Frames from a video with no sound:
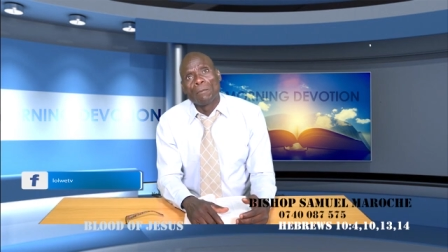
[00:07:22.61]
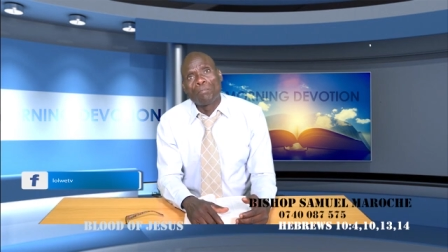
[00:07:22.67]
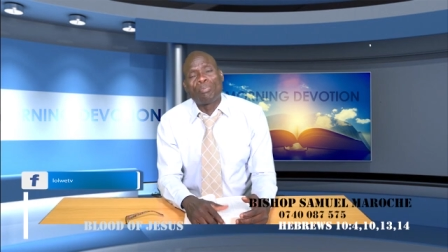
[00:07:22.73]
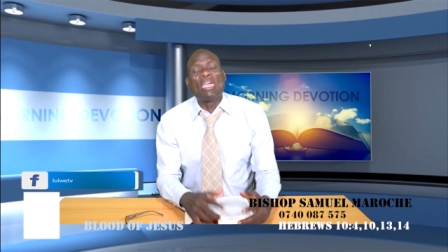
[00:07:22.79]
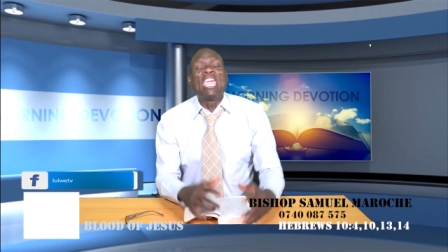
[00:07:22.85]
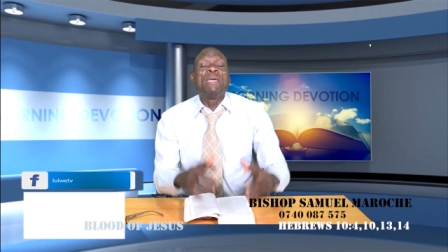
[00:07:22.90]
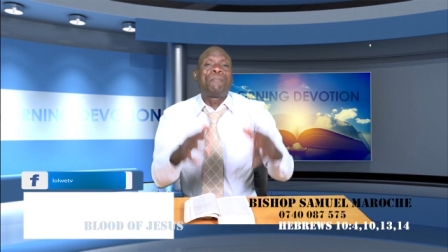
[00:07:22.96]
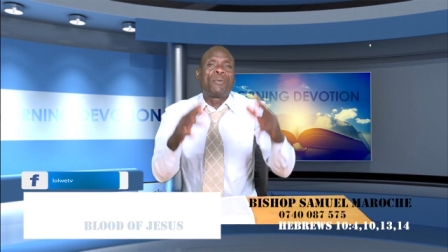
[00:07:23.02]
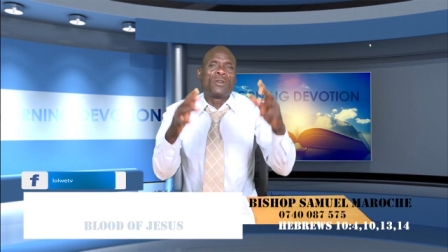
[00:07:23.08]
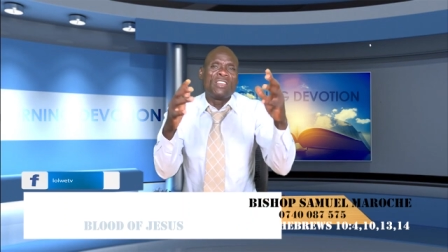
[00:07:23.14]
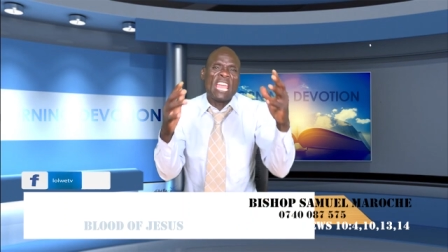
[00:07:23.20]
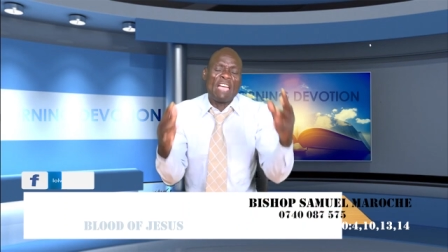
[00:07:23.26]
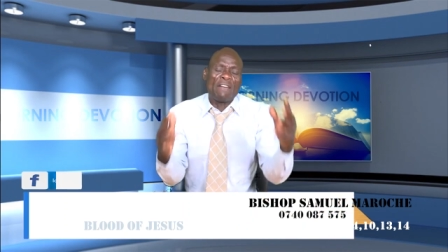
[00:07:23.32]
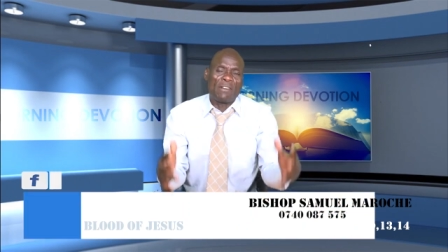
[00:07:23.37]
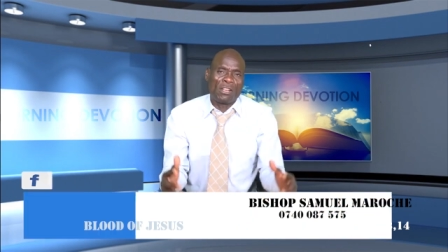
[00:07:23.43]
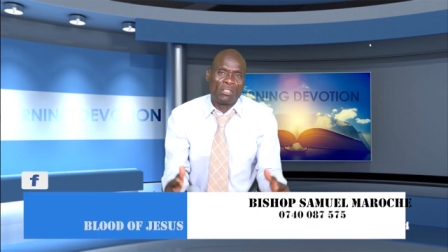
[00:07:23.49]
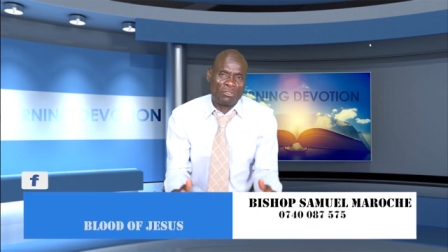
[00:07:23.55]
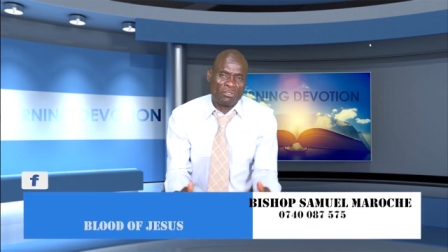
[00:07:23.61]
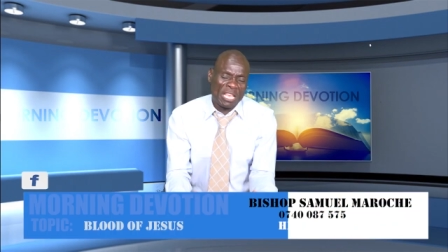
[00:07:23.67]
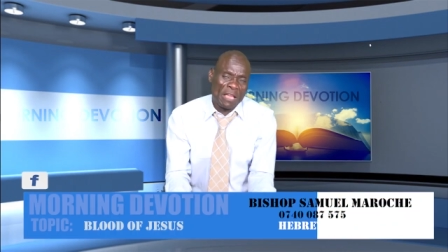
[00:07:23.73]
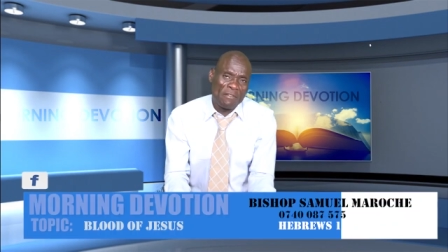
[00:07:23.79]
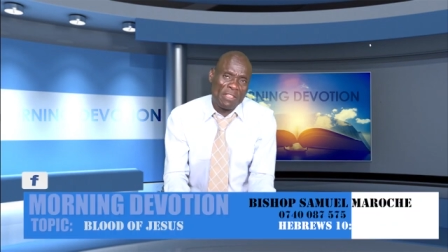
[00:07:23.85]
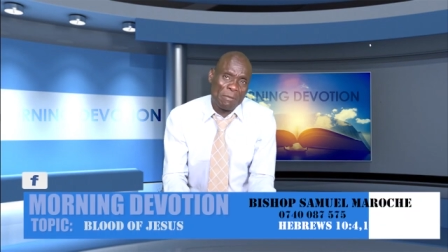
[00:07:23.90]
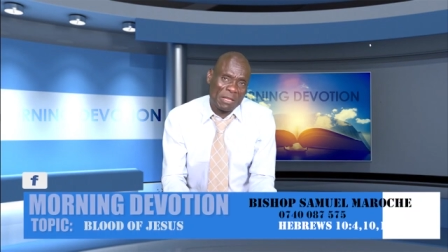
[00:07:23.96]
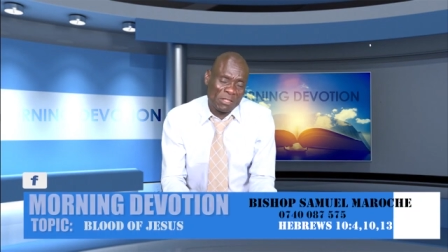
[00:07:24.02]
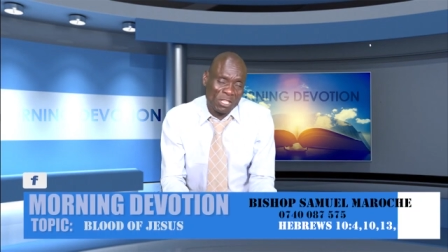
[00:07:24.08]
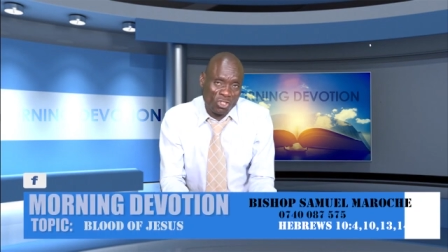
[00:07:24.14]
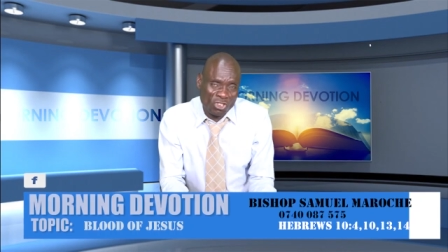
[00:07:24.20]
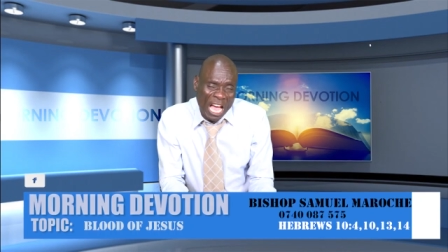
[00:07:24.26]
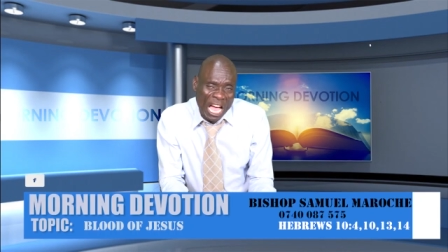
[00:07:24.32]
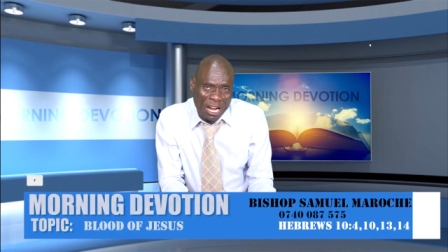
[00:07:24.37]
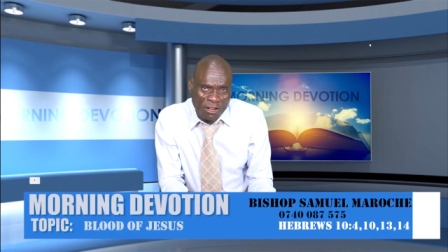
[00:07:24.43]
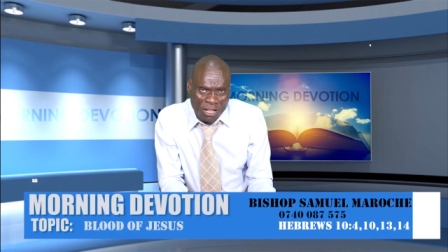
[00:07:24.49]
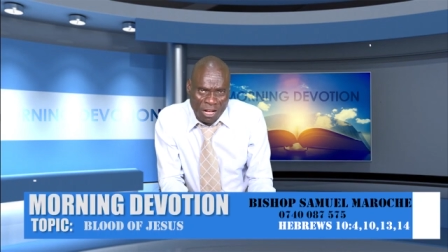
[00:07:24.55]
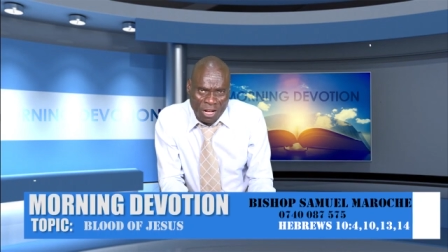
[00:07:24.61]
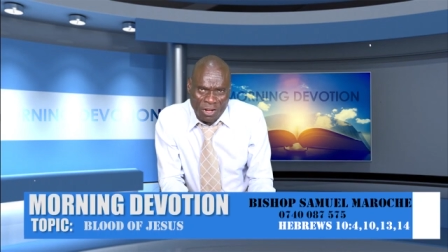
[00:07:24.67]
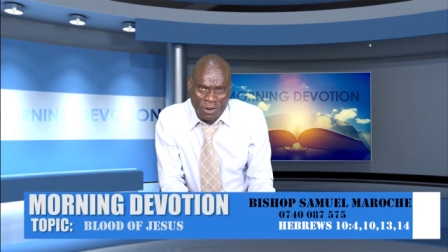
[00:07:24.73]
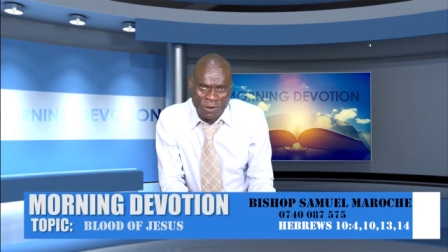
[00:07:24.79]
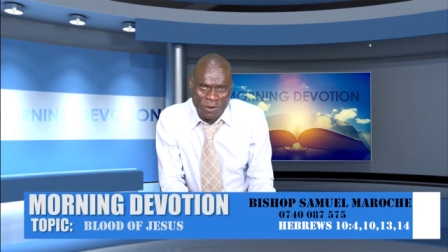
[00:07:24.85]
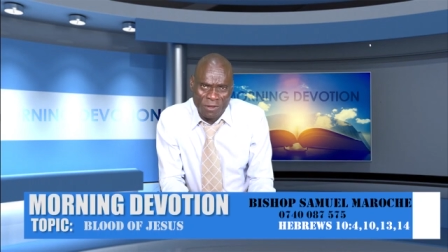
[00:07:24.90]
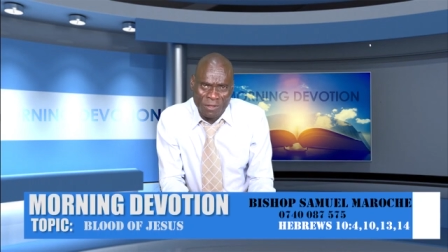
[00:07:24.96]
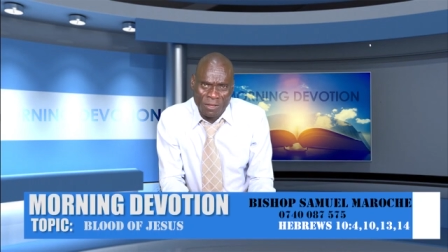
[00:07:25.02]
People never received him as the Son of God.